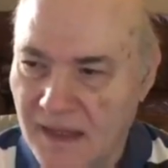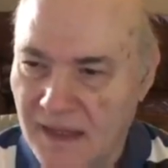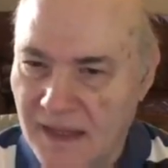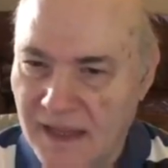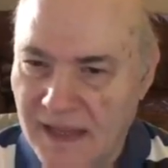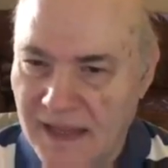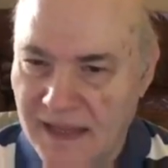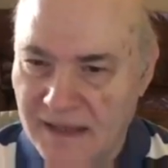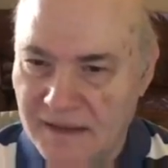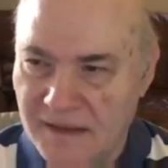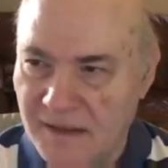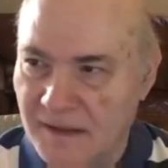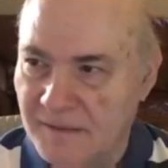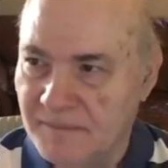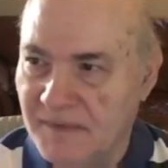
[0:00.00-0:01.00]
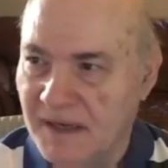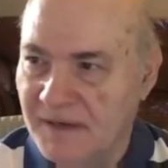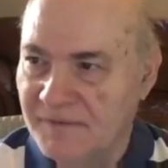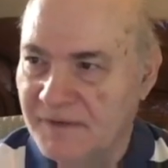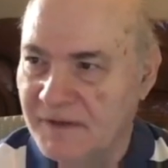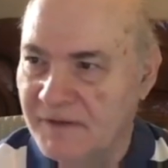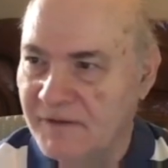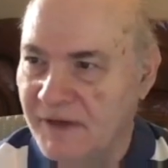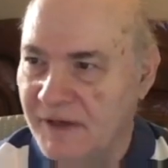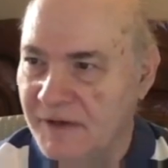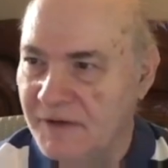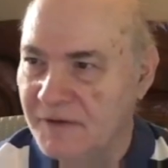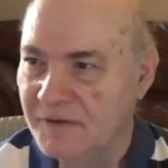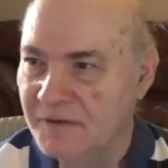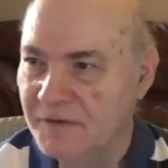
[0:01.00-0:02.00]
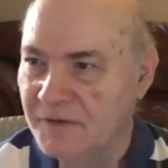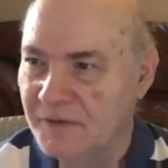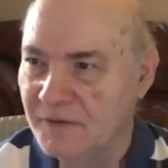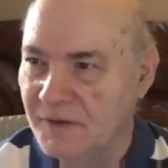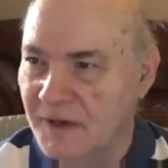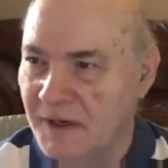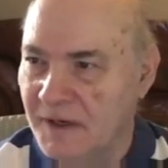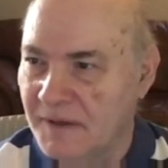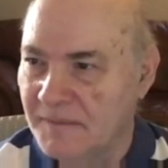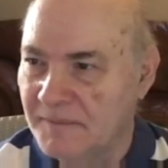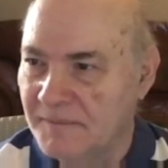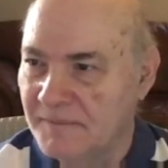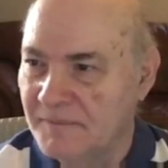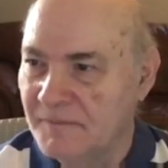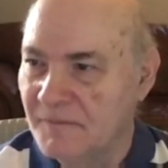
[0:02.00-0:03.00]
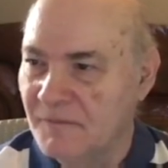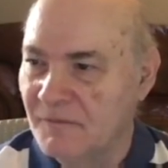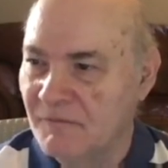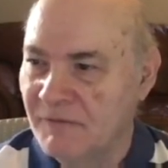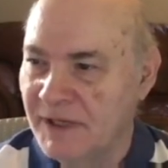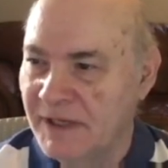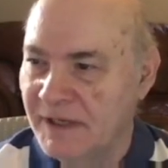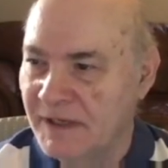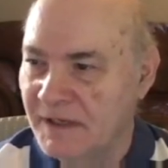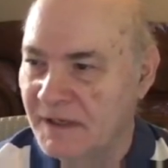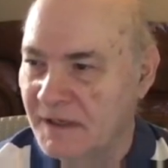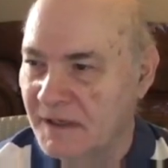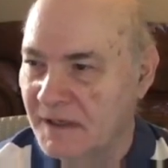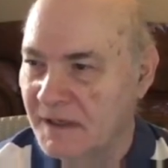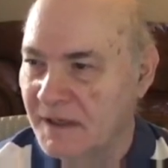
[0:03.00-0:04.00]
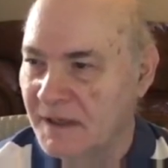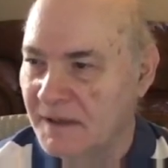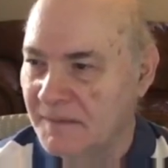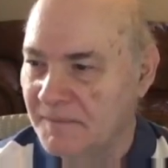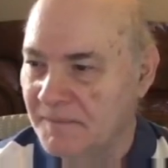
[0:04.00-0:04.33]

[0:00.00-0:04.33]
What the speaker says: and I've continued to read. I